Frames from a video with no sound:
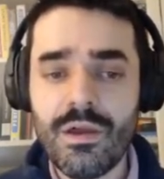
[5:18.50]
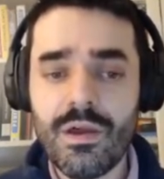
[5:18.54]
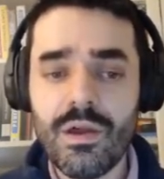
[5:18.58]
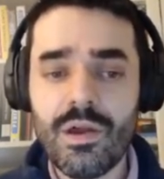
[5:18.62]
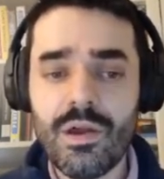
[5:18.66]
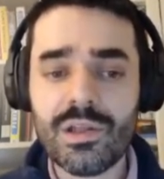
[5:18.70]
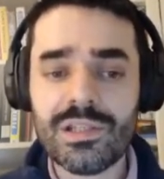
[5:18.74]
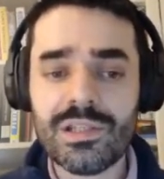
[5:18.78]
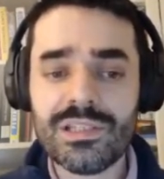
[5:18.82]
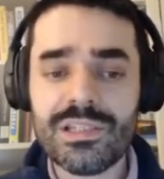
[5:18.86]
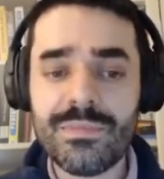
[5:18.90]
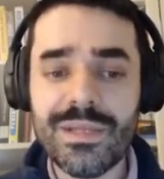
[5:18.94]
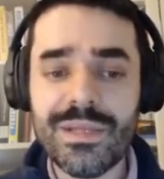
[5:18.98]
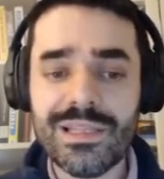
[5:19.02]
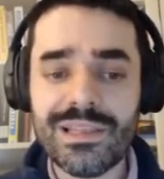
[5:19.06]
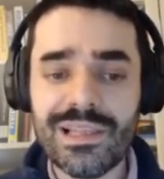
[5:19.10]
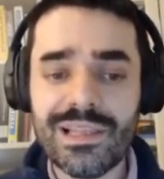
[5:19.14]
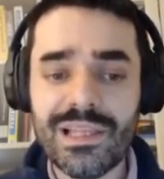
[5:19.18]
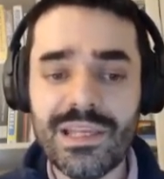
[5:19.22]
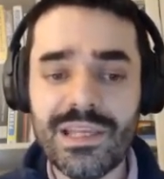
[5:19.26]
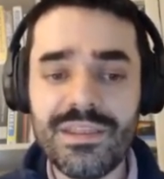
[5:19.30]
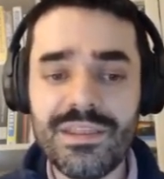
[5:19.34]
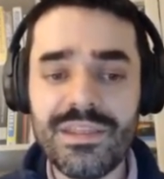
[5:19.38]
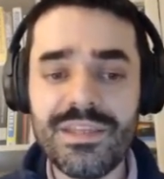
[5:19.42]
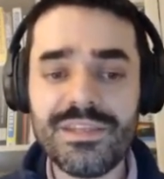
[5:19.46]

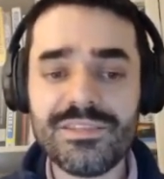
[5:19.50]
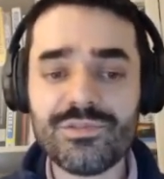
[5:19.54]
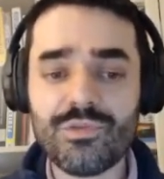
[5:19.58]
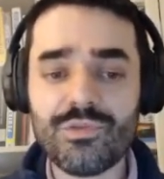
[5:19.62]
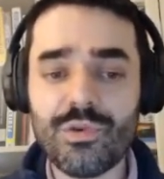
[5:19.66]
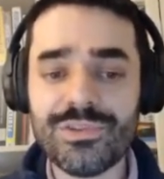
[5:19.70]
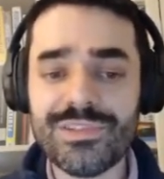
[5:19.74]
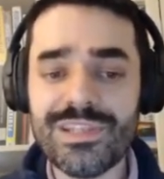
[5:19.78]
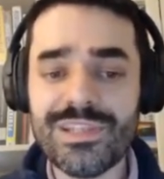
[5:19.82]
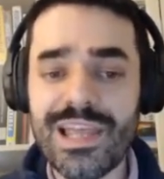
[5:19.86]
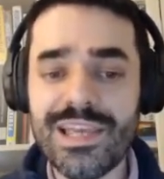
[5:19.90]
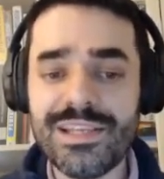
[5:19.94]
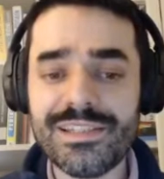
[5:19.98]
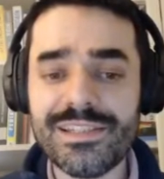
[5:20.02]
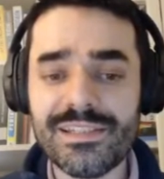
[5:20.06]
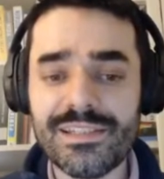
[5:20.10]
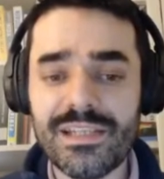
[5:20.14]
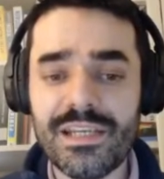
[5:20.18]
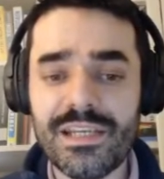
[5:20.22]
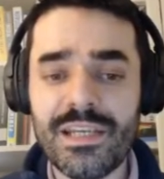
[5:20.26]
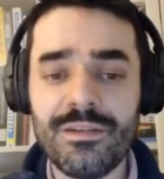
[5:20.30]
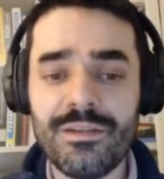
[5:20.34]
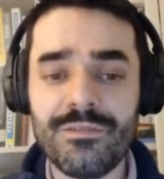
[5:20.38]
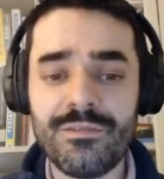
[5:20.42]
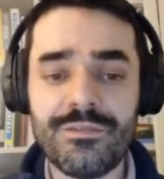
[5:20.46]
Ultimately, this
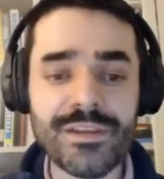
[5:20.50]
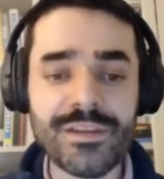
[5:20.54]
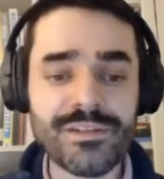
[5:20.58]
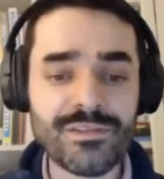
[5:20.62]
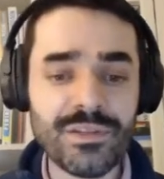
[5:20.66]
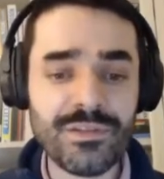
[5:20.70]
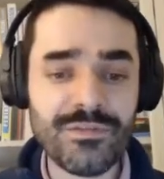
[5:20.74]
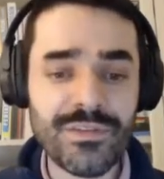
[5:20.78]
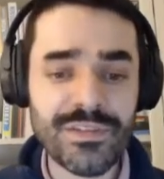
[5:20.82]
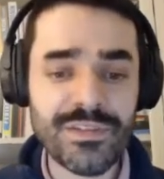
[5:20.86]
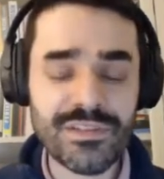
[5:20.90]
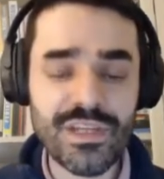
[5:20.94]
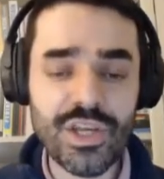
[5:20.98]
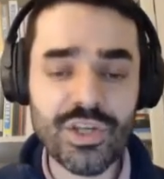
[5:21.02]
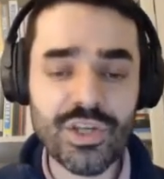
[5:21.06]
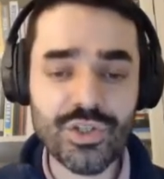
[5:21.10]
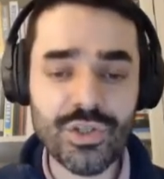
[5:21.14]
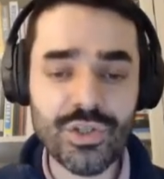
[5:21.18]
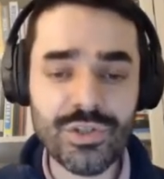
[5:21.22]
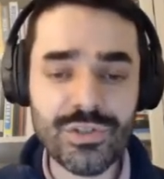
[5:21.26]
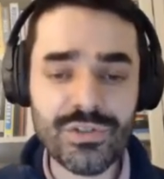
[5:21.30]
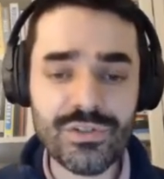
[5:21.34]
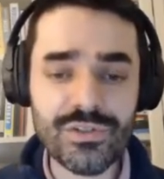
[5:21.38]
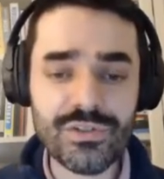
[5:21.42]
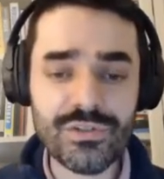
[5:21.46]
translates in faster
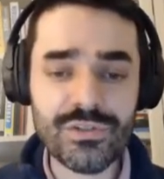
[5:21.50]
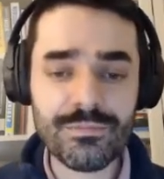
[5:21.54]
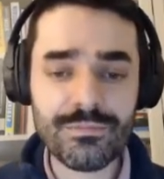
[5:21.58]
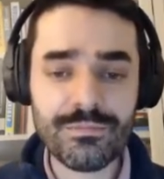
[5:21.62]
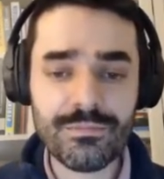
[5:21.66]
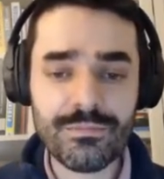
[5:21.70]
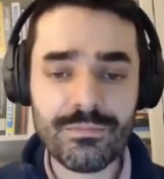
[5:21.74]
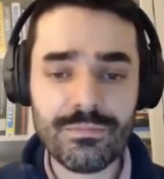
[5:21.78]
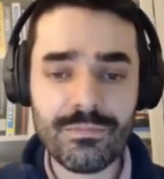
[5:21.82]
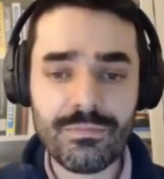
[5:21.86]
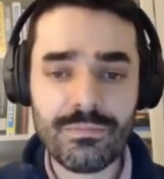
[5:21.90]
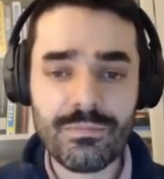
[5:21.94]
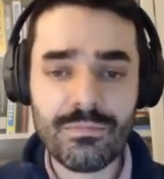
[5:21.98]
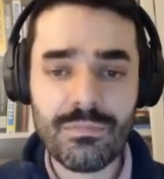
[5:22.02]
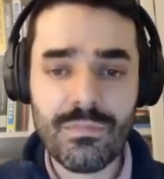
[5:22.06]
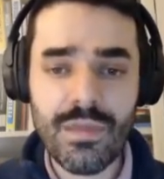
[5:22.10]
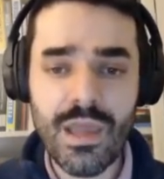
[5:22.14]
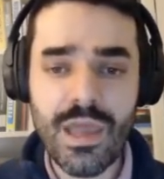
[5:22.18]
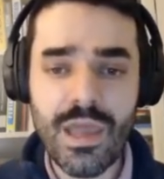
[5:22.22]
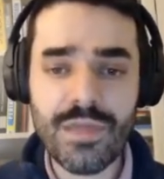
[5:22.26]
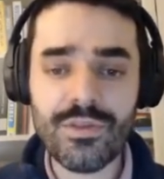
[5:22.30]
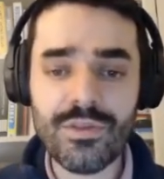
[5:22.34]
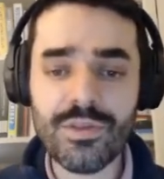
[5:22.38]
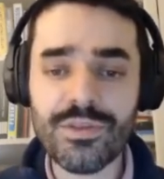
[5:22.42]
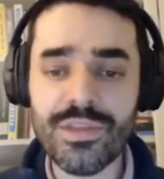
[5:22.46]
investigations
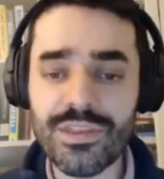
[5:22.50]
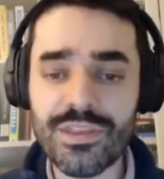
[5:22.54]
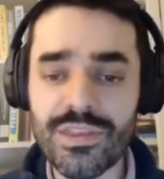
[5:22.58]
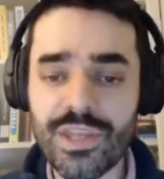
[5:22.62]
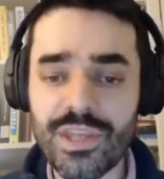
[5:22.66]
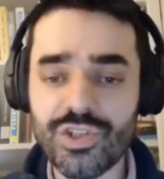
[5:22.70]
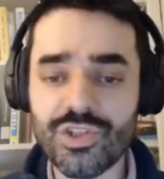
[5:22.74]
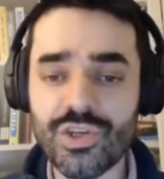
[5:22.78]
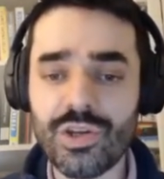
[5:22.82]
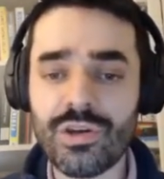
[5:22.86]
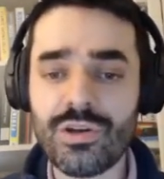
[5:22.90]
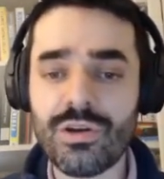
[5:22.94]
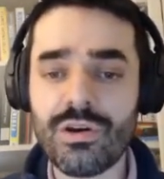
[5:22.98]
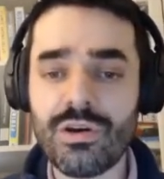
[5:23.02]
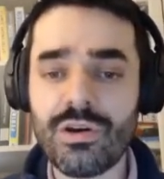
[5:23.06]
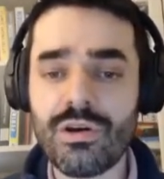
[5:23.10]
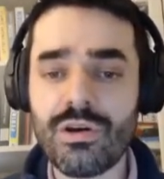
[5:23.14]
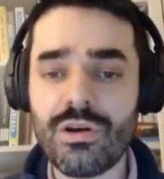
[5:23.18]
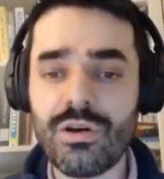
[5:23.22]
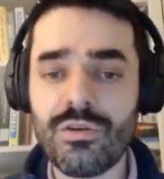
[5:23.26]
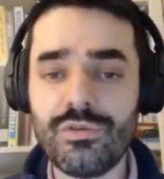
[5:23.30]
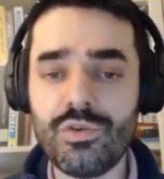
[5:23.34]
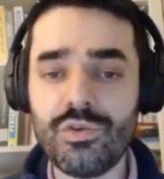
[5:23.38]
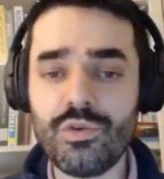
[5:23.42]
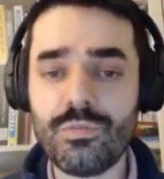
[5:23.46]
and the detection
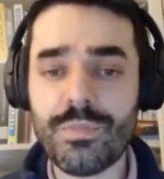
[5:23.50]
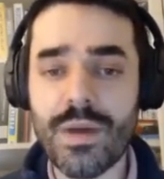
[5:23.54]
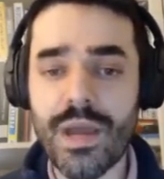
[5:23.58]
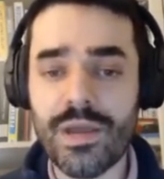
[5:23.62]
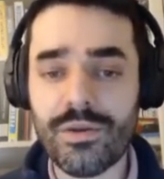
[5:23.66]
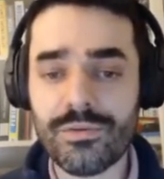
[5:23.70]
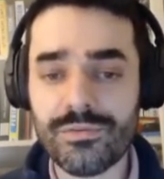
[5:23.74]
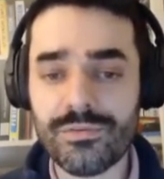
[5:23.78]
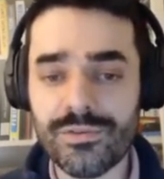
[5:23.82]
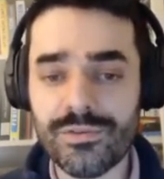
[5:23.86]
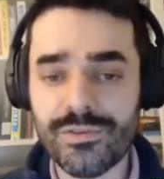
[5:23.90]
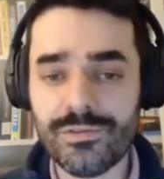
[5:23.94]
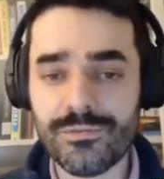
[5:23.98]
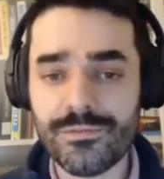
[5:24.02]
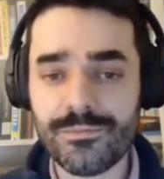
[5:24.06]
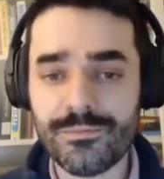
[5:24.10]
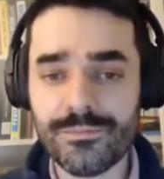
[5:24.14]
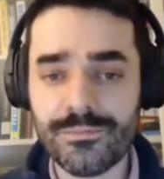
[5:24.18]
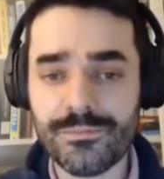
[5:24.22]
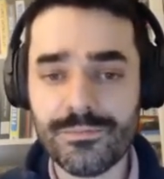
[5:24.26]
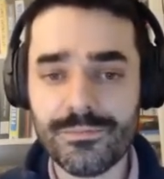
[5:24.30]
of new patterns.